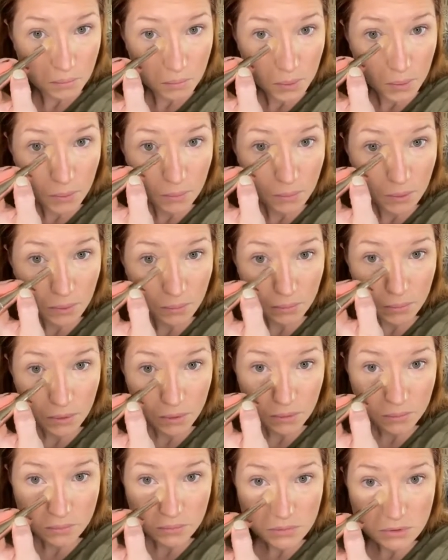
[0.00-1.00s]
Boom, boom,
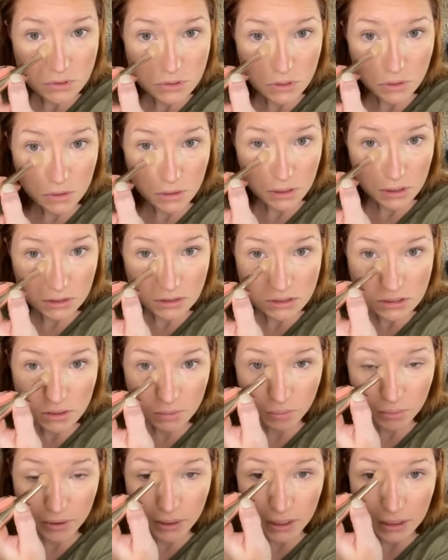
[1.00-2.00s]
boom. So there's
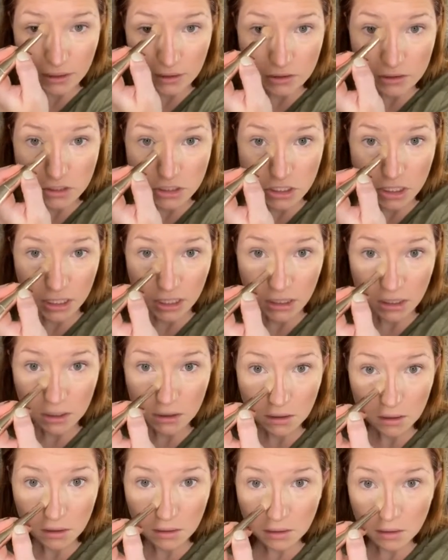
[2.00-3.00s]
the brightener
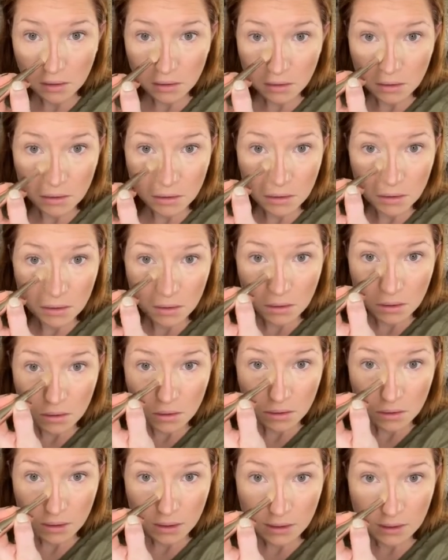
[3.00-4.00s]
shade.
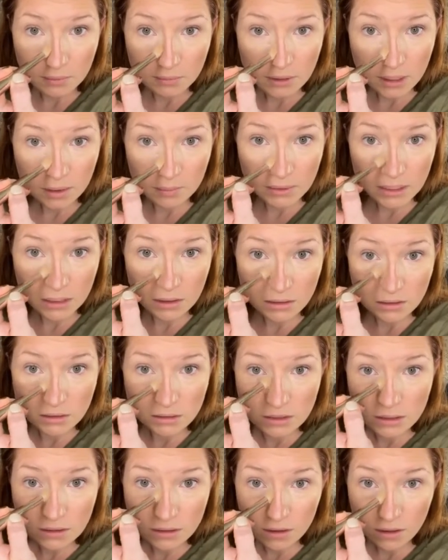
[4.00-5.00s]
And I'm coming a
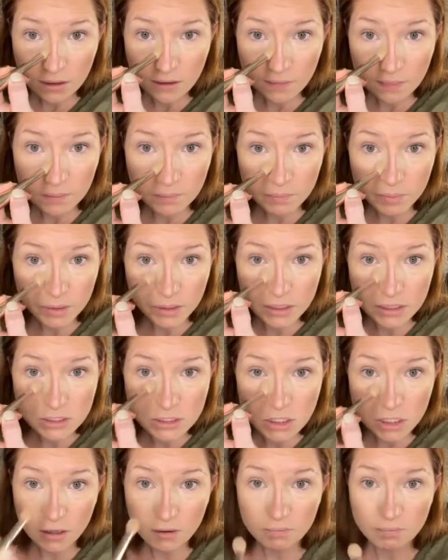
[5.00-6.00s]
little on the
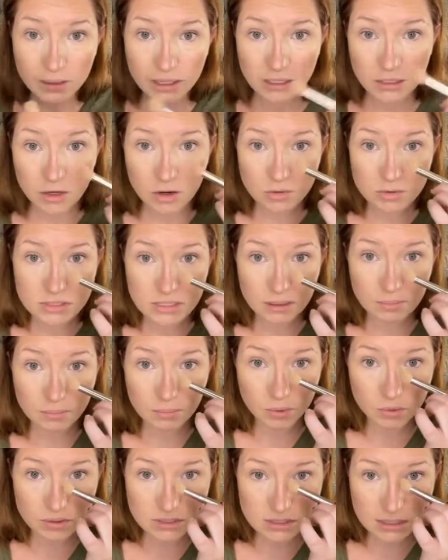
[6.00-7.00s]
bridge of my nose on
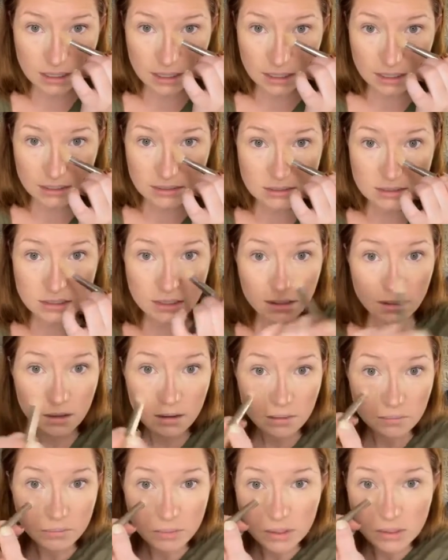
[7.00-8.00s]
both sides
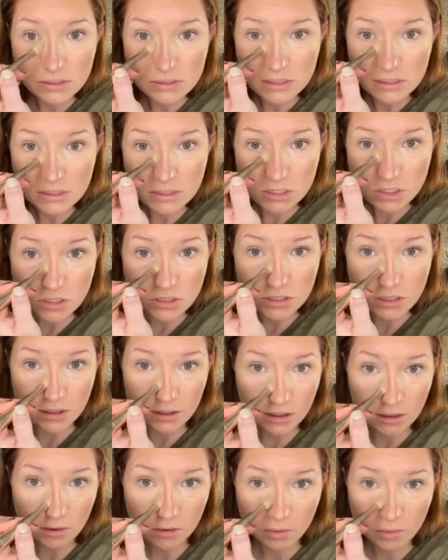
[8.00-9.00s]
because that's just
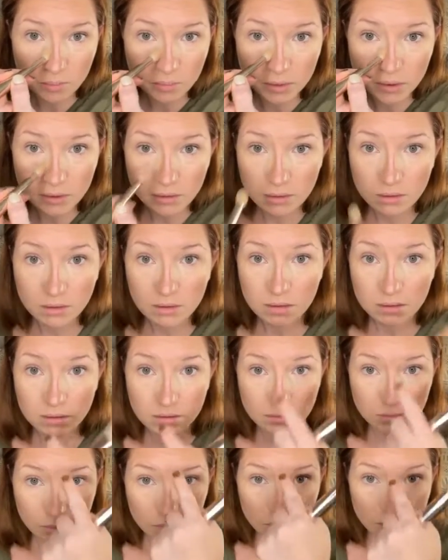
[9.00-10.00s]
gonna help.
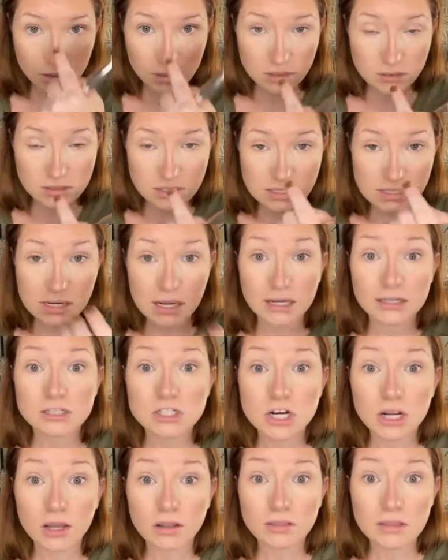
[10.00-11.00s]
We're
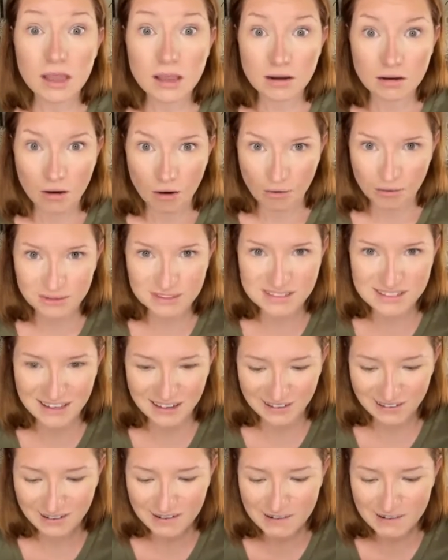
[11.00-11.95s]
snatching out that nose.